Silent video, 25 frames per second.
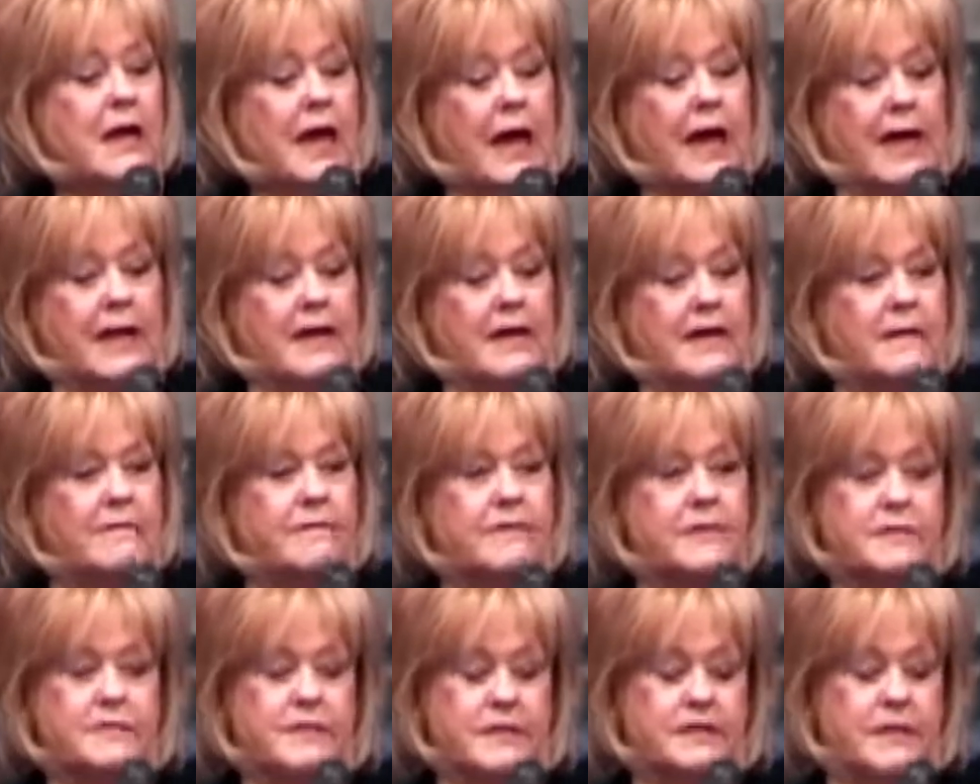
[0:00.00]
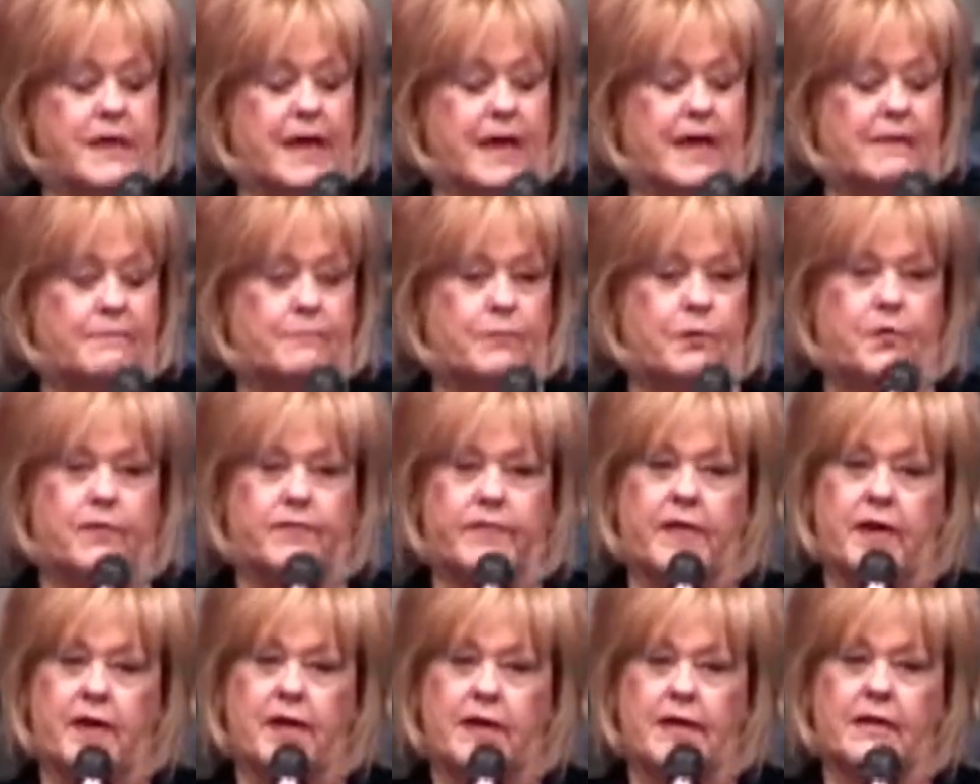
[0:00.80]
And even today, boy,
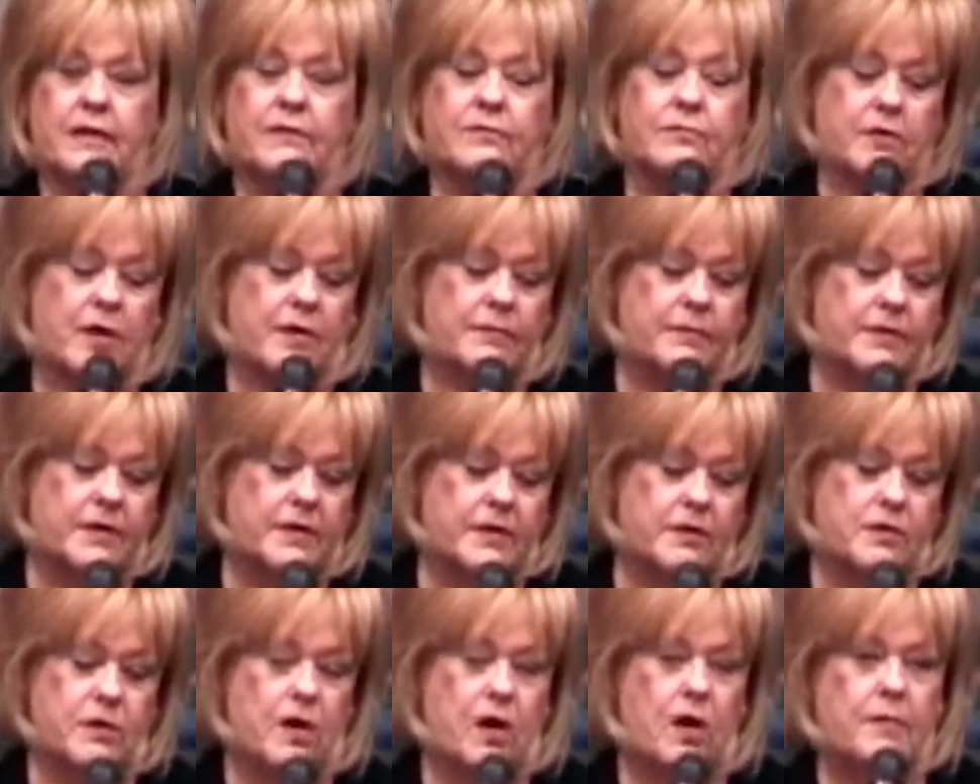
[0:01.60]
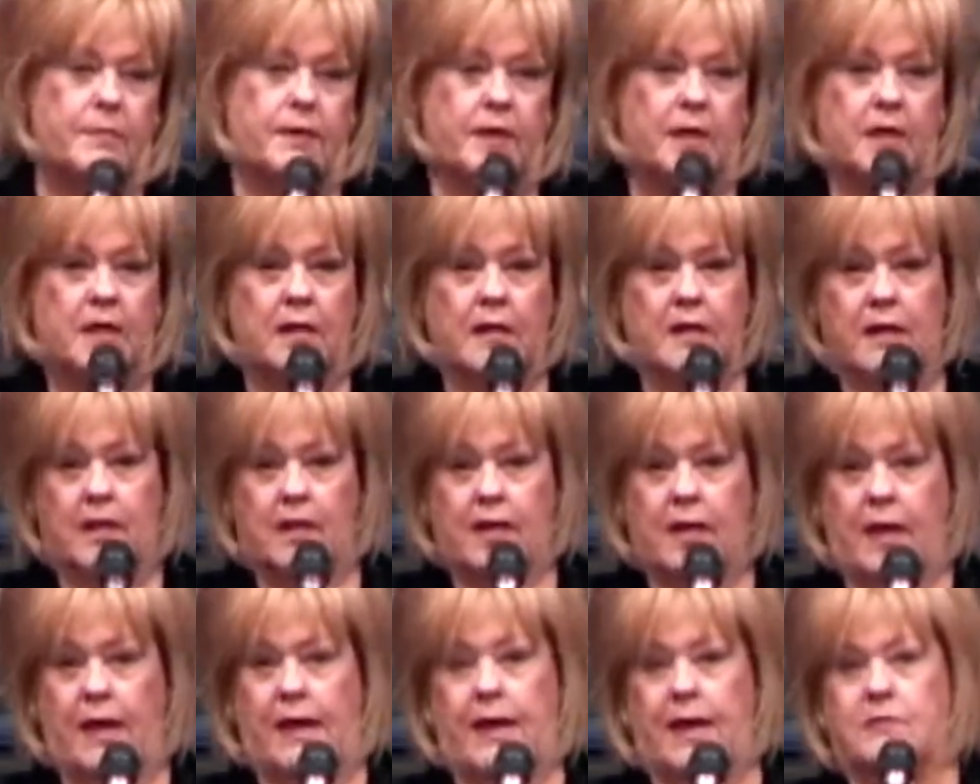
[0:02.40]
they get in trouble. They'll call me.
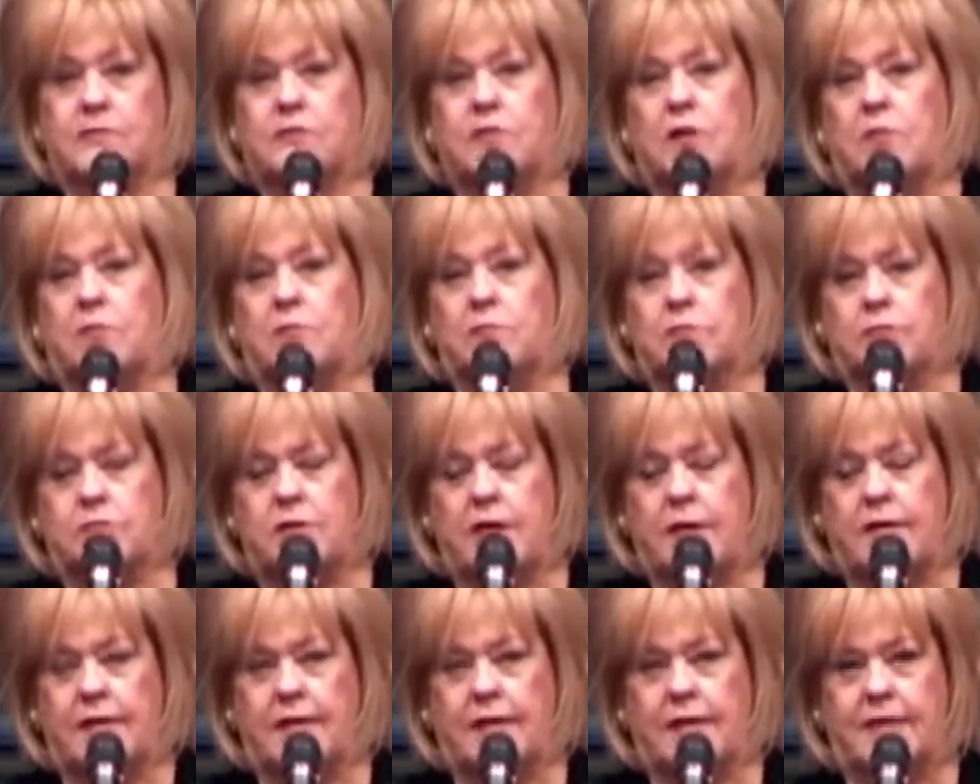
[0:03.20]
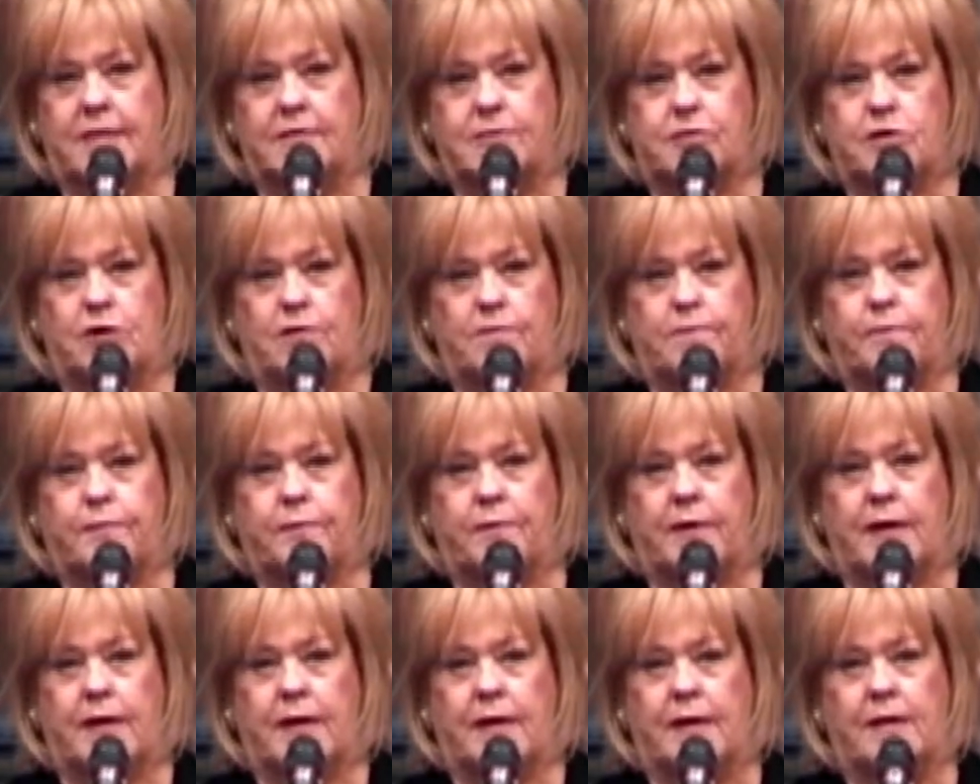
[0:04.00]
And I'll say, well, start
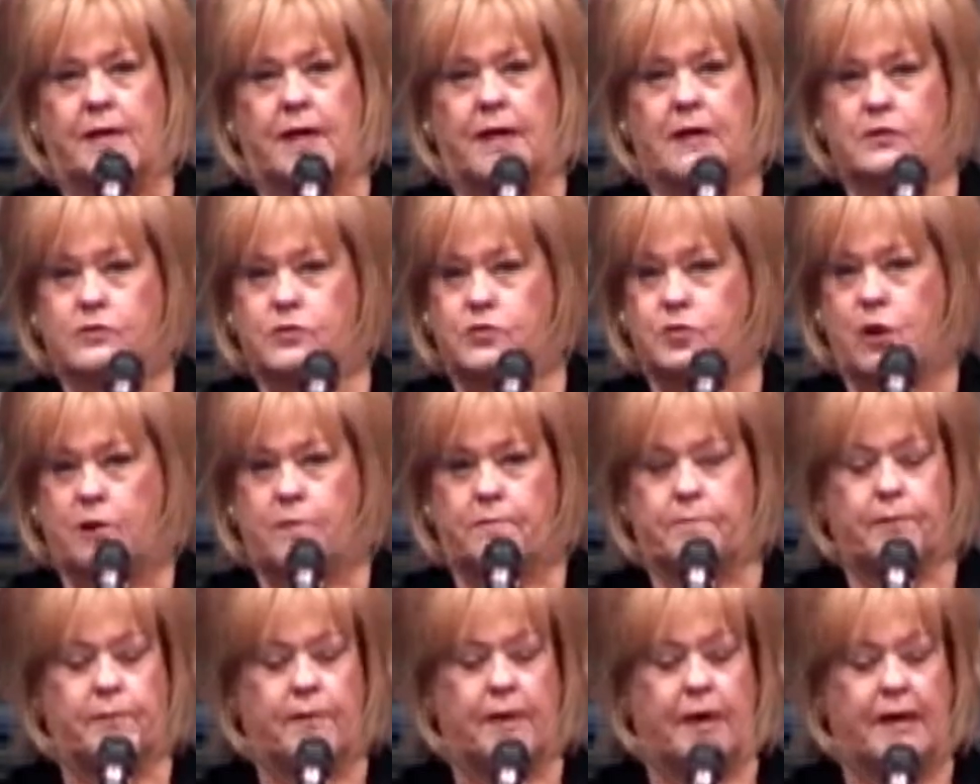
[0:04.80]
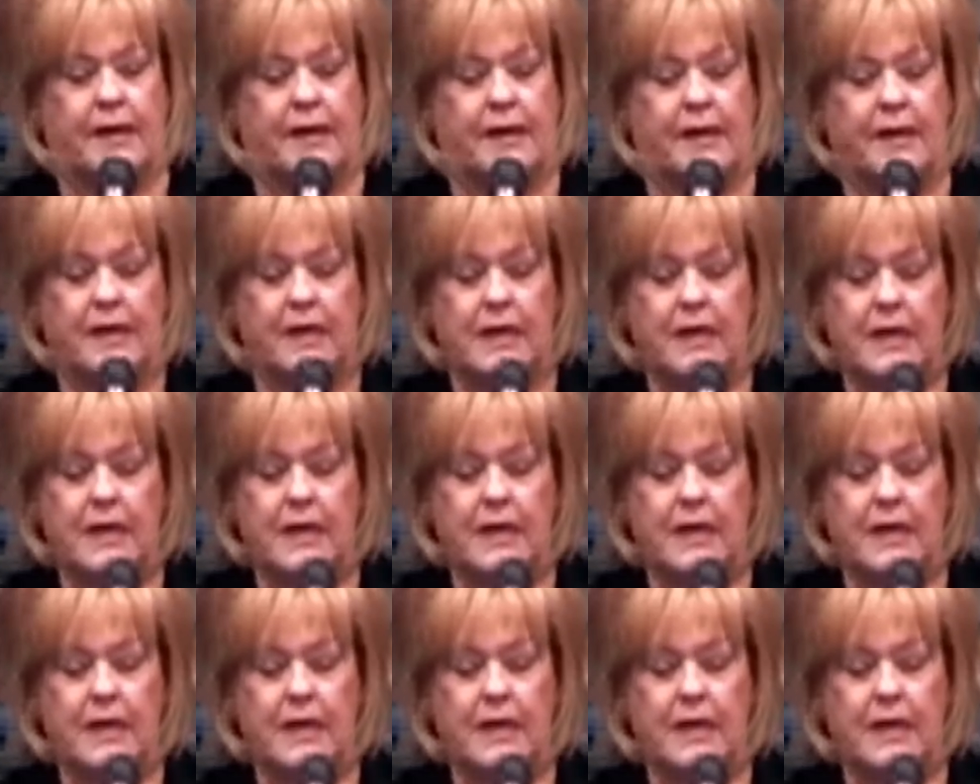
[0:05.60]
praying. They'll start praying.